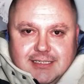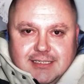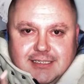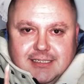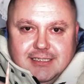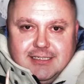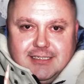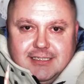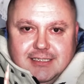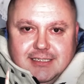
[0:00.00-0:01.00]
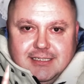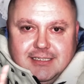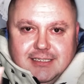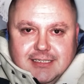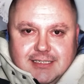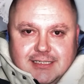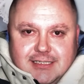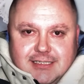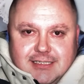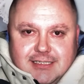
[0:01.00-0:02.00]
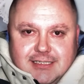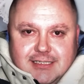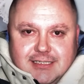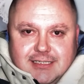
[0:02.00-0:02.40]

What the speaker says: No words are spoken by the person on screen.